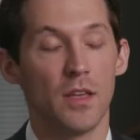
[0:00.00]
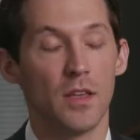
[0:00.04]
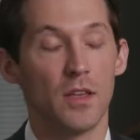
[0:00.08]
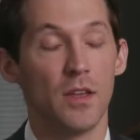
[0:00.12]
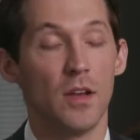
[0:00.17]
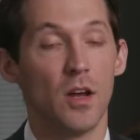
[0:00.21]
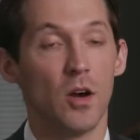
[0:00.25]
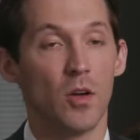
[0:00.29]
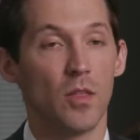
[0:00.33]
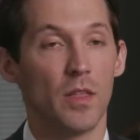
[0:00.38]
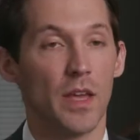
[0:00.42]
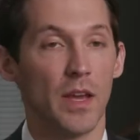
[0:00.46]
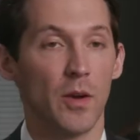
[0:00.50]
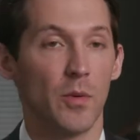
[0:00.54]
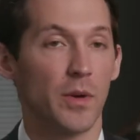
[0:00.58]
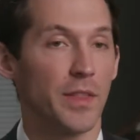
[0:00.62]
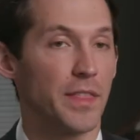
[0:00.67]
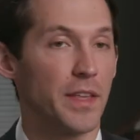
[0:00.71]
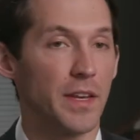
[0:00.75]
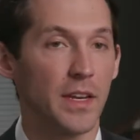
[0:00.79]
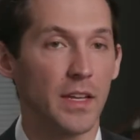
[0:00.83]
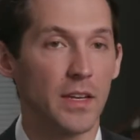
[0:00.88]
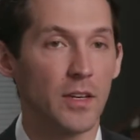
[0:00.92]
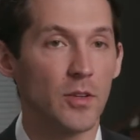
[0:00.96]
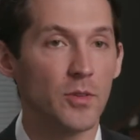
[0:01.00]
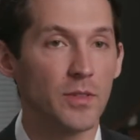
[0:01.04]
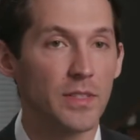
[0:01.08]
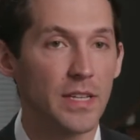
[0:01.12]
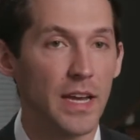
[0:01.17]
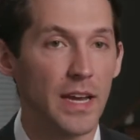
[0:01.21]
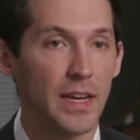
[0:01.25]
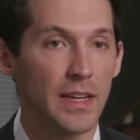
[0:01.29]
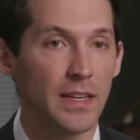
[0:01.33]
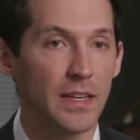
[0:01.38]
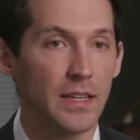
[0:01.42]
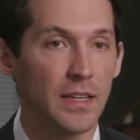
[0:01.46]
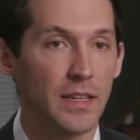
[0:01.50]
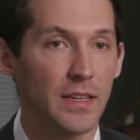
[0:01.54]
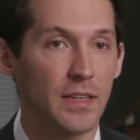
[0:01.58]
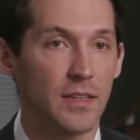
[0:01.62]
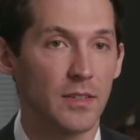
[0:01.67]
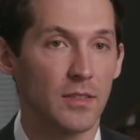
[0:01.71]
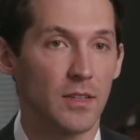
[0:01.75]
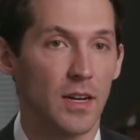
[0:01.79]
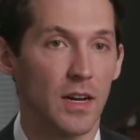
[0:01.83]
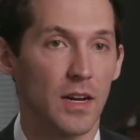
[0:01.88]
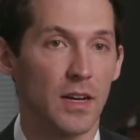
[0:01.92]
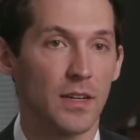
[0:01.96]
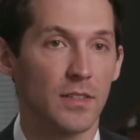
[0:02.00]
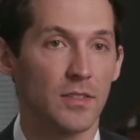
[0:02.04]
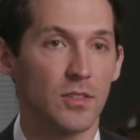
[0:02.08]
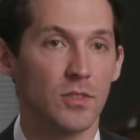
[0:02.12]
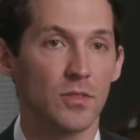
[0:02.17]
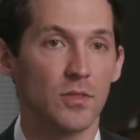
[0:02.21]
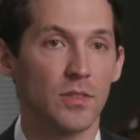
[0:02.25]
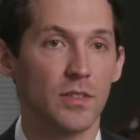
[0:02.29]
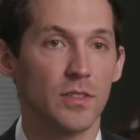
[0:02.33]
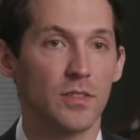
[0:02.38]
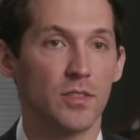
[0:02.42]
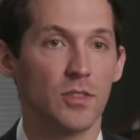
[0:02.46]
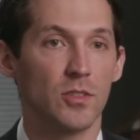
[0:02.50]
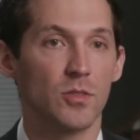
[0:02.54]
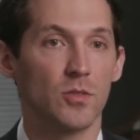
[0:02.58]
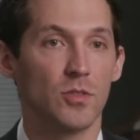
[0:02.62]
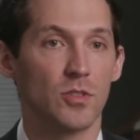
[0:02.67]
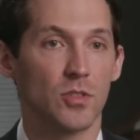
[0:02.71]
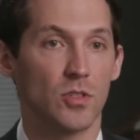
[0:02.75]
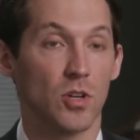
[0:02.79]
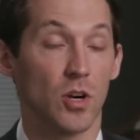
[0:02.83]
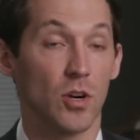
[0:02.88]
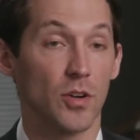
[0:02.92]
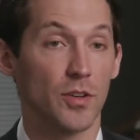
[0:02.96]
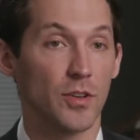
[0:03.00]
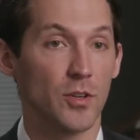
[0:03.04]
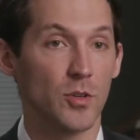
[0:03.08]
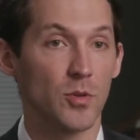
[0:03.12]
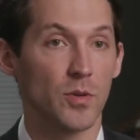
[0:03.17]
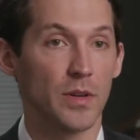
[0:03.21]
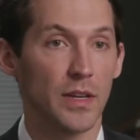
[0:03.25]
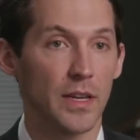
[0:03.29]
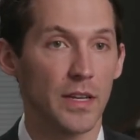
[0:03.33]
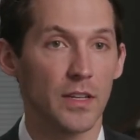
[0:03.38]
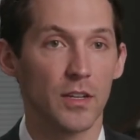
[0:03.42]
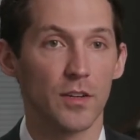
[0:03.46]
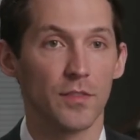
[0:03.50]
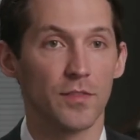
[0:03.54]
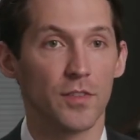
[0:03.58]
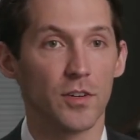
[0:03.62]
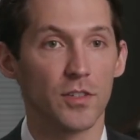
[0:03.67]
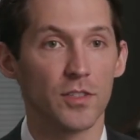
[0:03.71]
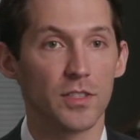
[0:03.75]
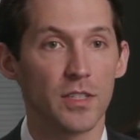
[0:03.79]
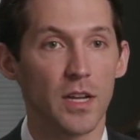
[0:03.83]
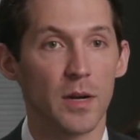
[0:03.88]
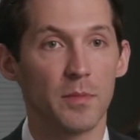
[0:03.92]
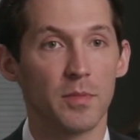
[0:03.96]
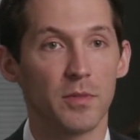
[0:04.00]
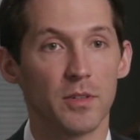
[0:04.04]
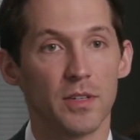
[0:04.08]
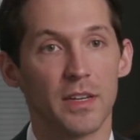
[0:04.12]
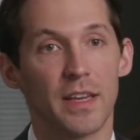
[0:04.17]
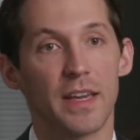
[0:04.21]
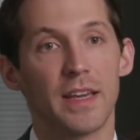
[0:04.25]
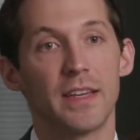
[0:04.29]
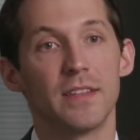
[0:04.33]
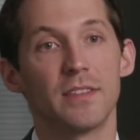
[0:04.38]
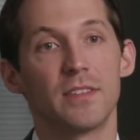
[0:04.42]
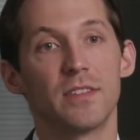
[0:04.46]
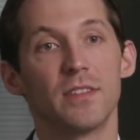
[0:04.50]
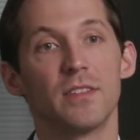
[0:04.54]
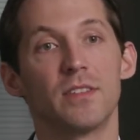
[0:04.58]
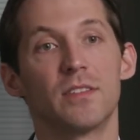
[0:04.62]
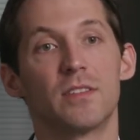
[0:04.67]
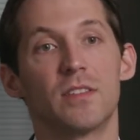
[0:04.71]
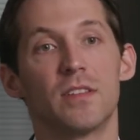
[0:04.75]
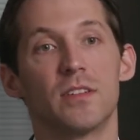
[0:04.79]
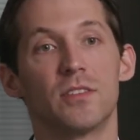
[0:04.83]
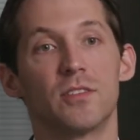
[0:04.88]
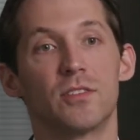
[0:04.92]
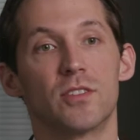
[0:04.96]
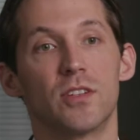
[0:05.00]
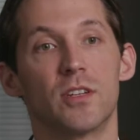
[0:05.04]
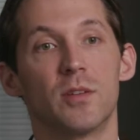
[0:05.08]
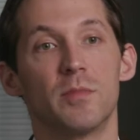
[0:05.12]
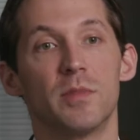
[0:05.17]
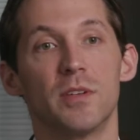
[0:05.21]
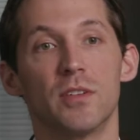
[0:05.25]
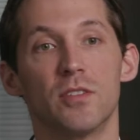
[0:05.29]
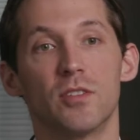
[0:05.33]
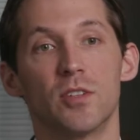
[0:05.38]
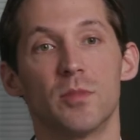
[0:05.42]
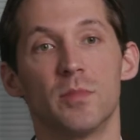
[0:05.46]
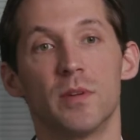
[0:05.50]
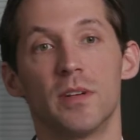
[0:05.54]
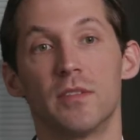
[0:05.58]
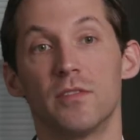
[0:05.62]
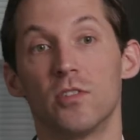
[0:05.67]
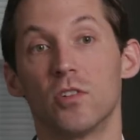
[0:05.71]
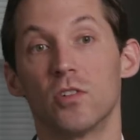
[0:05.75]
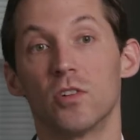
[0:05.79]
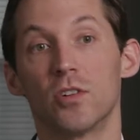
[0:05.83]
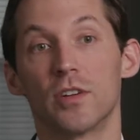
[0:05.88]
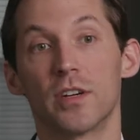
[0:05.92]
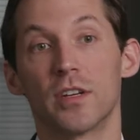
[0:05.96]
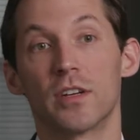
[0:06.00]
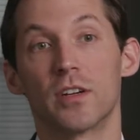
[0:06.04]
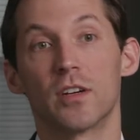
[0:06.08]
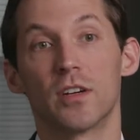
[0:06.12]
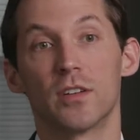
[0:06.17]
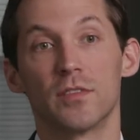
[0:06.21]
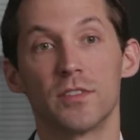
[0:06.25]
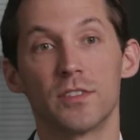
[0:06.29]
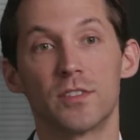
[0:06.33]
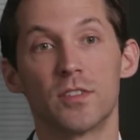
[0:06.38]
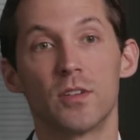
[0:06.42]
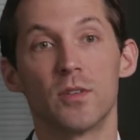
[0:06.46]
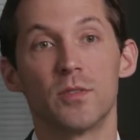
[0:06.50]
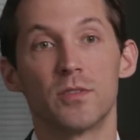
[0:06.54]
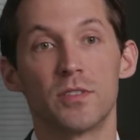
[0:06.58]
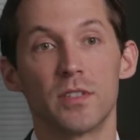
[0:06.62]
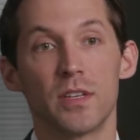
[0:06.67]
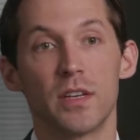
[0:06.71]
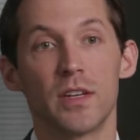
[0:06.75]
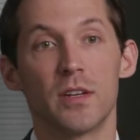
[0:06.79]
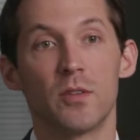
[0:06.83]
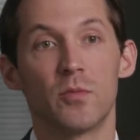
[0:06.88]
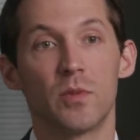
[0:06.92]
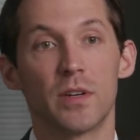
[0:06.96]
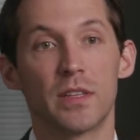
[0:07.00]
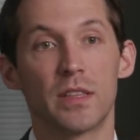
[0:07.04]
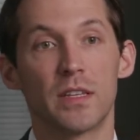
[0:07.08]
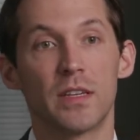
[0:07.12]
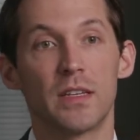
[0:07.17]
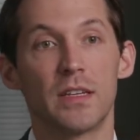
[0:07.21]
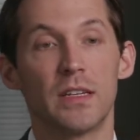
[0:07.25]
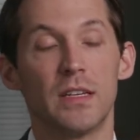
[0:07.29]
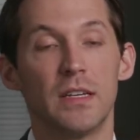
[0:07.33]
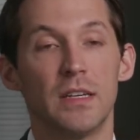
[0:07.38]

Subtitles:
You know, with any new technique, as soon as you start doing it, your first couple of cases, there's going to be a little bit of a learning curve associated with it.